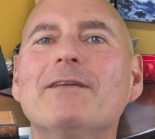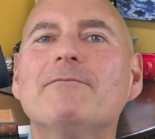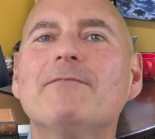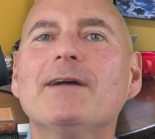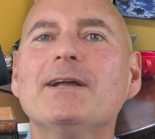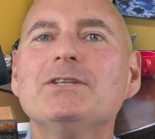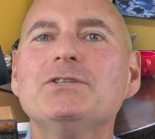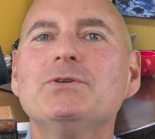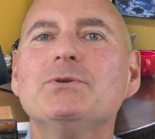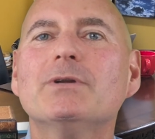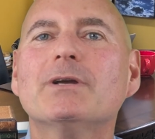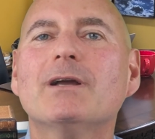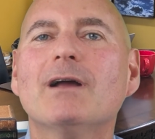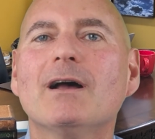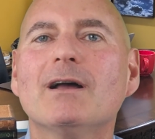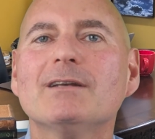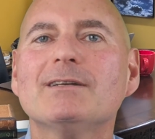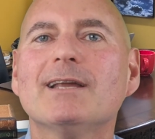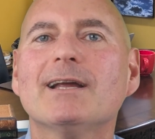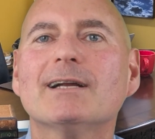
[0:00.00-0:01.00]
invite you to
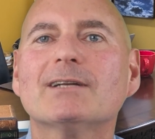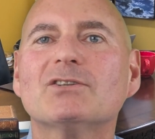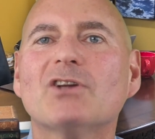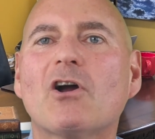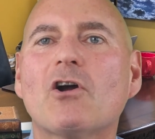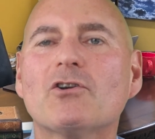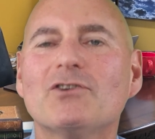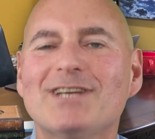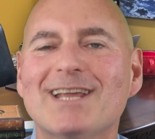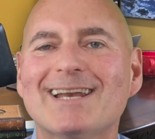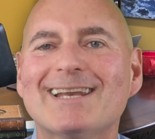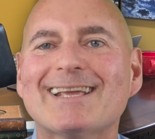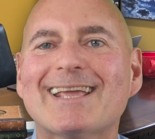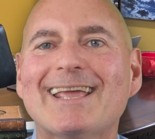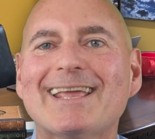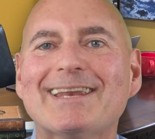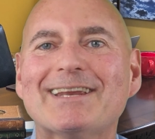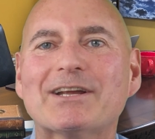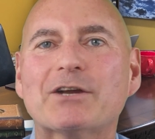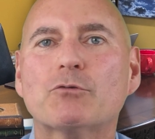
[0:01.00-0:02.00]
contact our
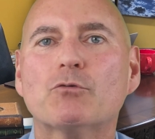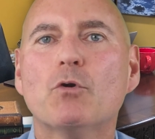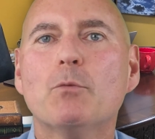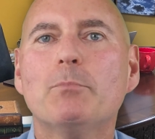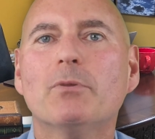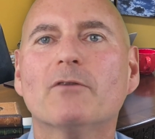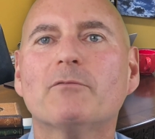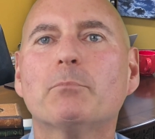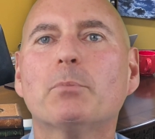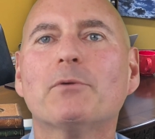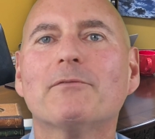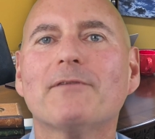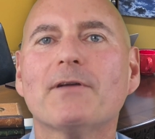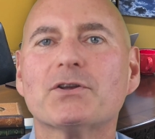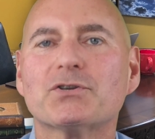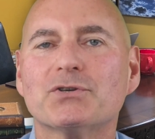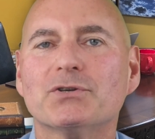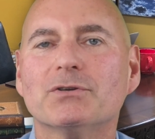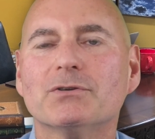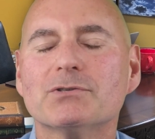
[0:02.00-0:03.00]
dedicated group of
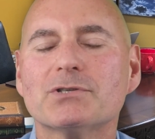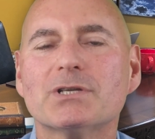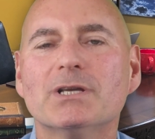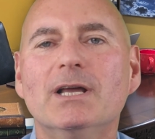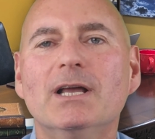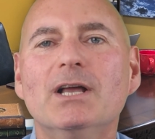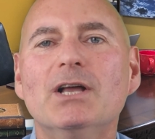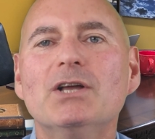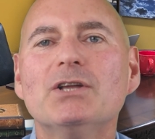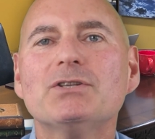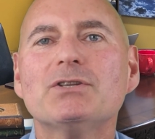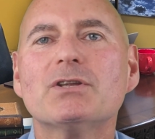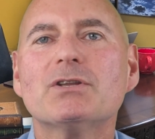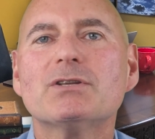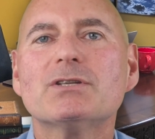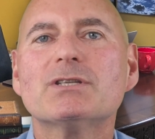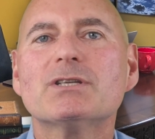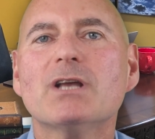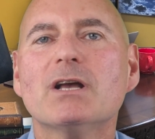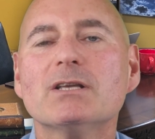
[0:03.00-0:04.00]
professionals to
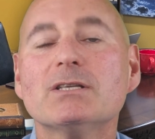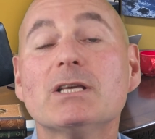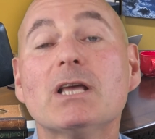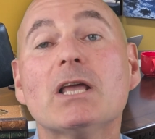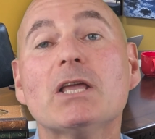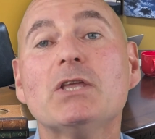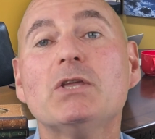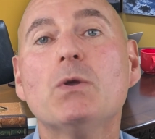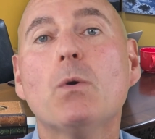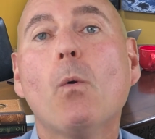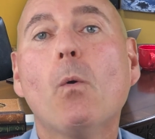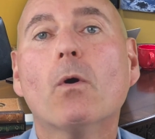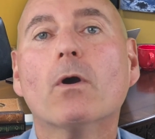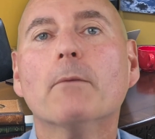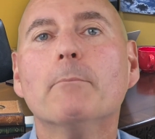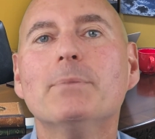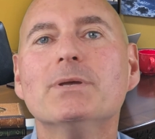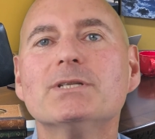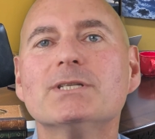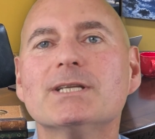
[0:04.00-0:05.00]
discuss
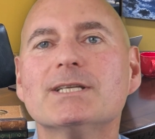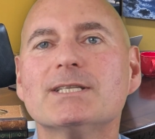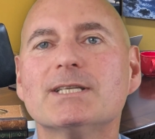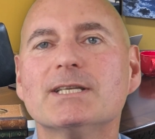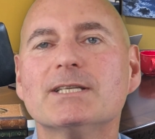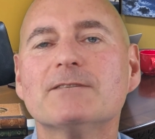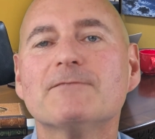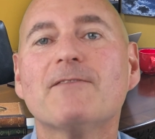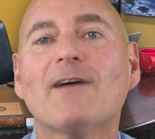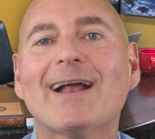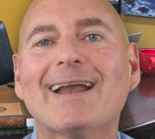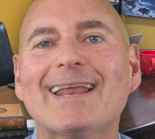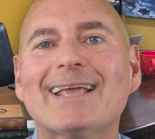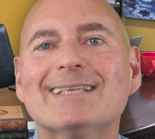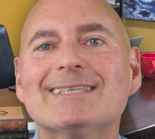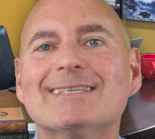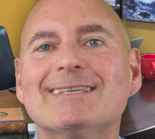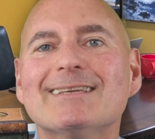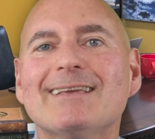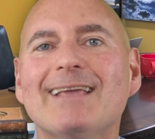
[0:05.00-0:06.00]
your business's
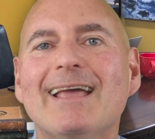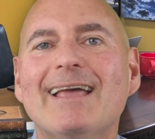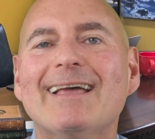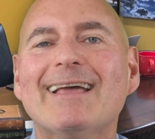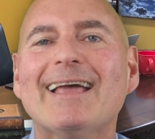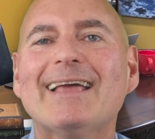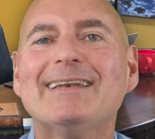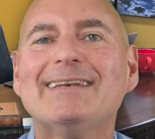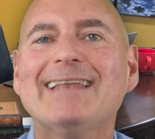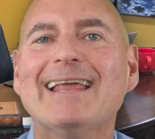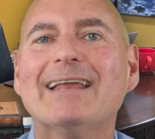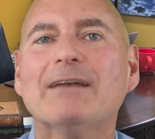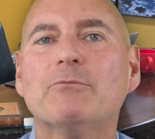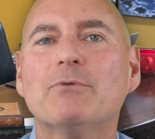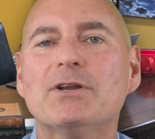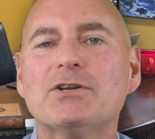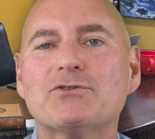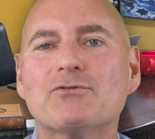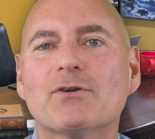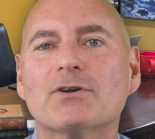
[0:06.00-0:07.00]
financing and debt
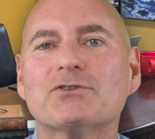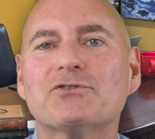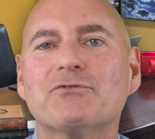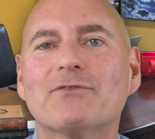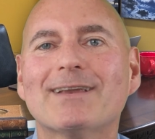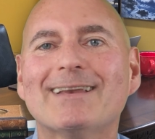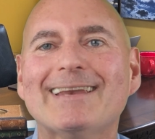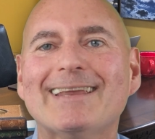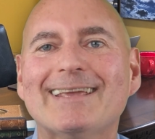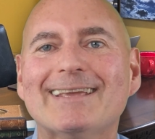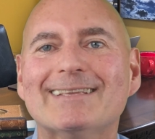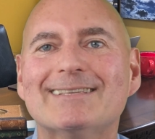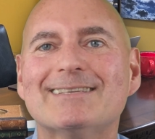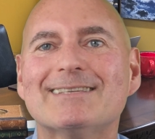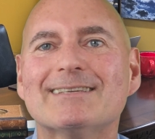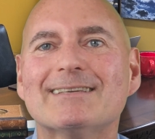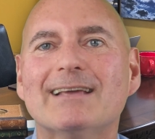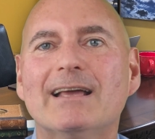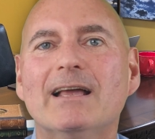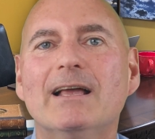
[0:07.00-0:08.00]
restructuring
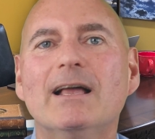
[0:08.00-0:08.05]
needs.